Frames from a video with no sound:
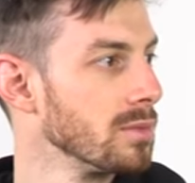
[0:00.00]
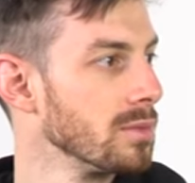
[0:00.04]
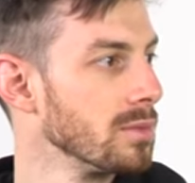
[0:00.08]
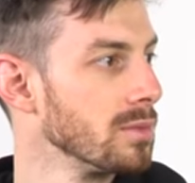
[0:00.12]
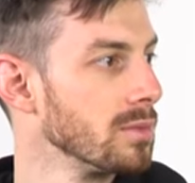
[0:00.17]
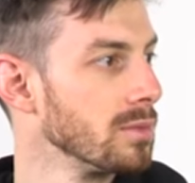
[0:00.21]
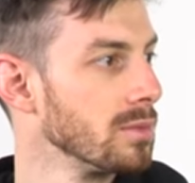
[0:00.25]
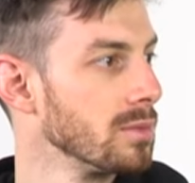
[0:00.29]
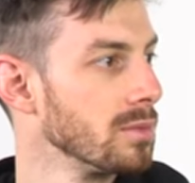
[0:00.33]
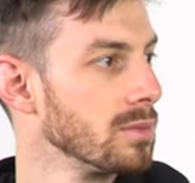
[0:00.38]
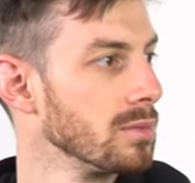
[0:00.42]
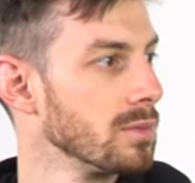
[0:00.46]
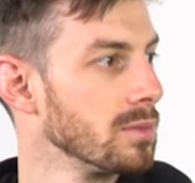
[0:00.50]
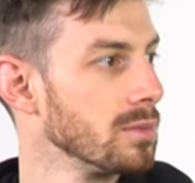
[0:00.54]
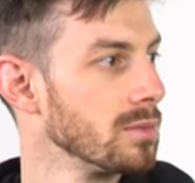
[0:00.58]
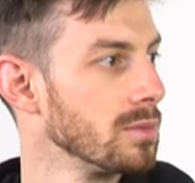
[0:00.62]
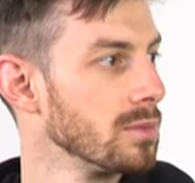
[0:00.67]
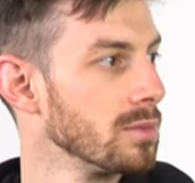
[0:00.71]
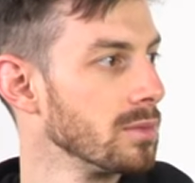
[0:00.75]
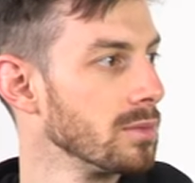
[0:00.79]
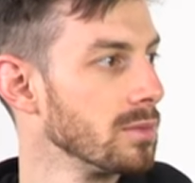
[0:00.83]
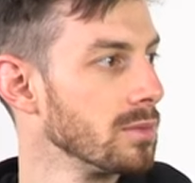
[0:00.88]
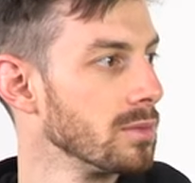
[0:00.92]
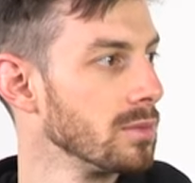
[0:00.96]

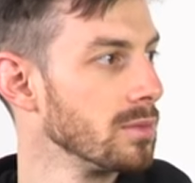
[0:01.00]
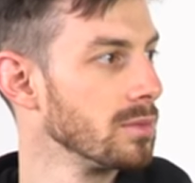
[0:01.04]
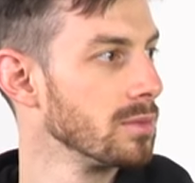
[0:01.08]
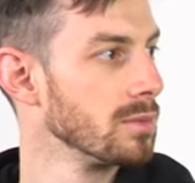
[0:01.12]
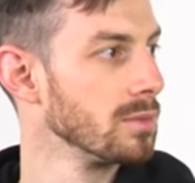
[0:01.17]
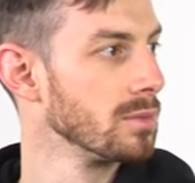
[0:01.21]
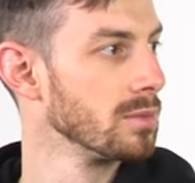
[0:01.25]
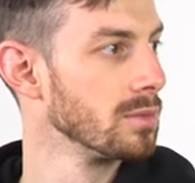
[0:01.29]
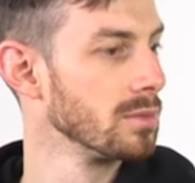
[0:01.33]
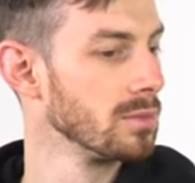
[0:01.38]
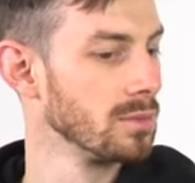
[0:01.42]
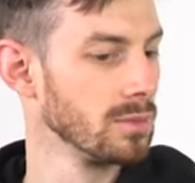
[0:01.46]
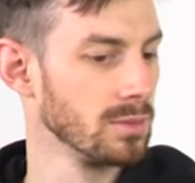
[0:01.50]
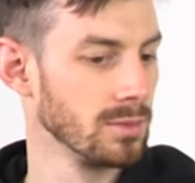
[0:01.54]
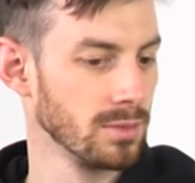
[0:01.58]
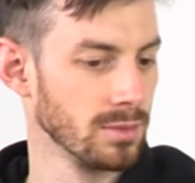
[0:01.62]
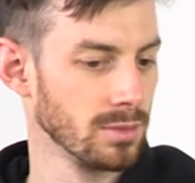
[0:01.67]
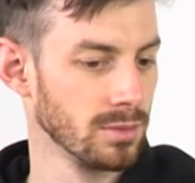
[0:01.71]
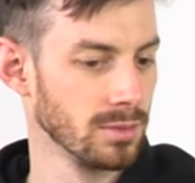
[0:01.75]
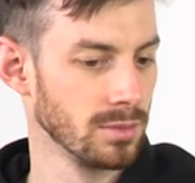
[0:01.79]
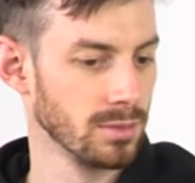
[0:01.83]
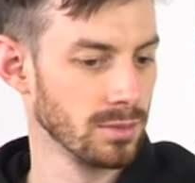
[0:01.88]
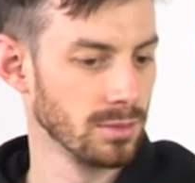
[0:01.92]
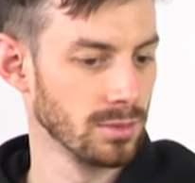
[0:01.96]

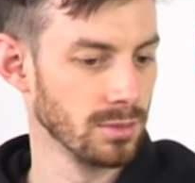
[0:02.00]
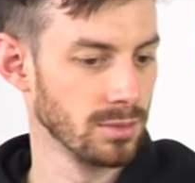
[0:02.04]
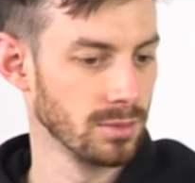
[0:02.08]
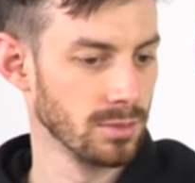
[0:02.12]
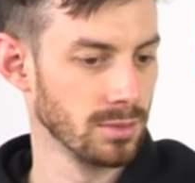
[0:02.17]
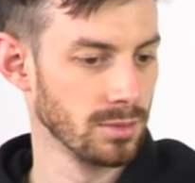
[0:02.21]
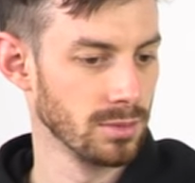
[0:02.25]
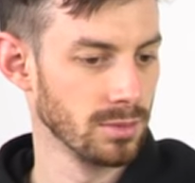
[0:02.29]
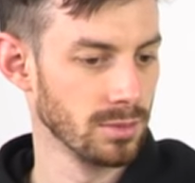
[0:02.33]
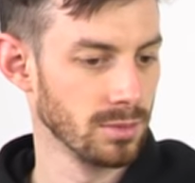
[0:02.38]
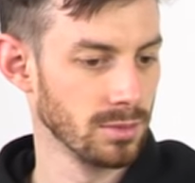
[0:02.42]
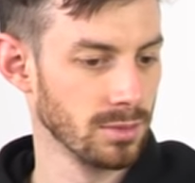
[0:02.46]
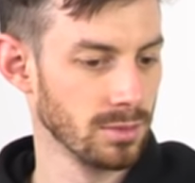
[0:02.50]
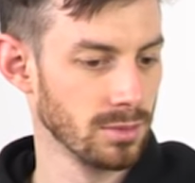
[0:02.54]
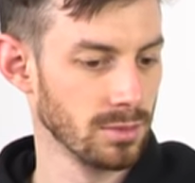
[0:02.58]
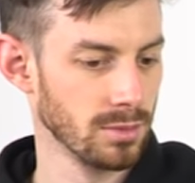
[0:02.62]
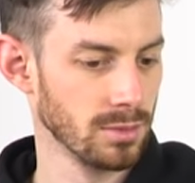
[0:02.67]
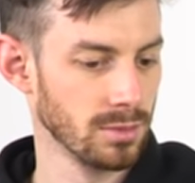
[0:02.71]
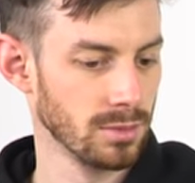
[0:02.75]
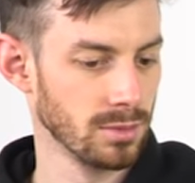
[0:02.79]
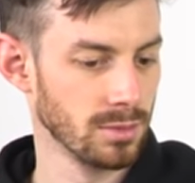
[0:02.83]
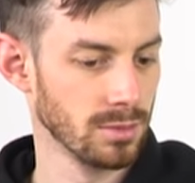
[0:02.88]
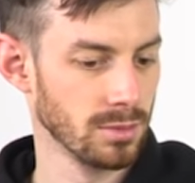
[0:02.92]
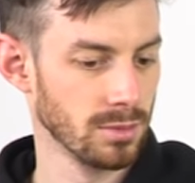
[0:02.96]

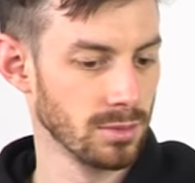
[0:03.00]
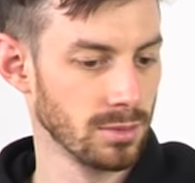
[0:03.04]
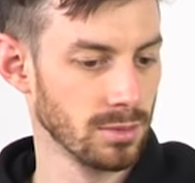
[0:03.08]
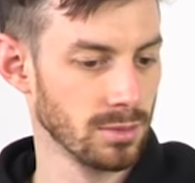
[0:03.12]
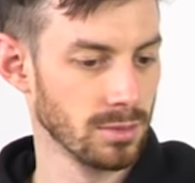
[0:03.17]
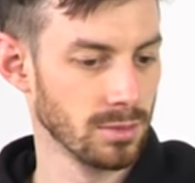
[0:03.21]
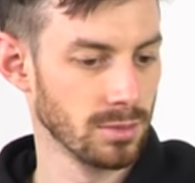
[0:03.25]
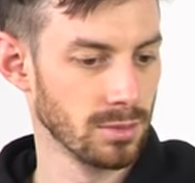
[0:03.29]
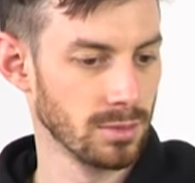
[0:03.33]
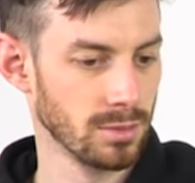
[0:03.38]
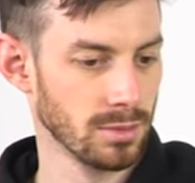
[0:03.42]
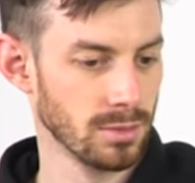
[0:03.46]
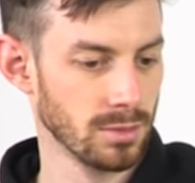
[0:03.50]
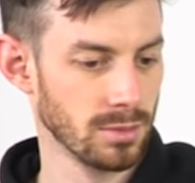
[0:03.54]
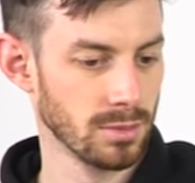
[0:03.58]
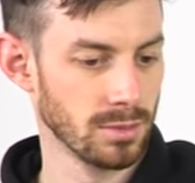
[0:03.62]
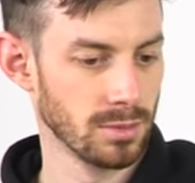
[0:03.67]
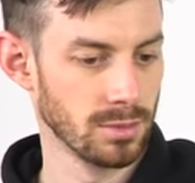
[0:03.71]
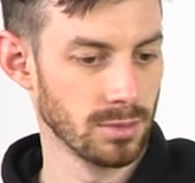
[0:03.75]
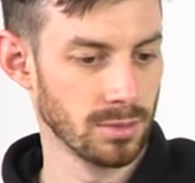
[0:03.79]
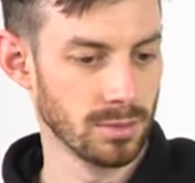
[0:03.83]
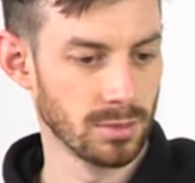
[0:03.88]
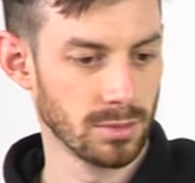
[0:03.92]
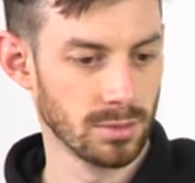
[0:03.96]

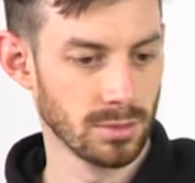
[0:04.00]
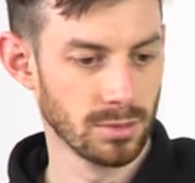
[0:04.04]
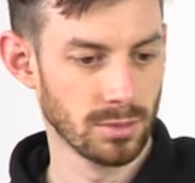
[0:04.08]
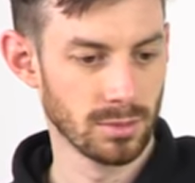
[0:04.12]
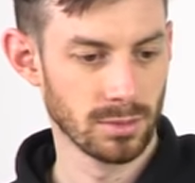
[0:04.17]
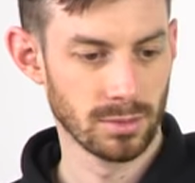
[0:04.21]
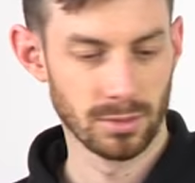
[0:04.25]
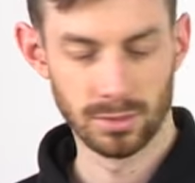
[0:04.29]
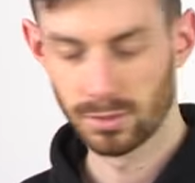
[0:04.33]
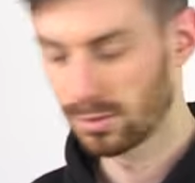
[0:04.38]
This person isn't speaking.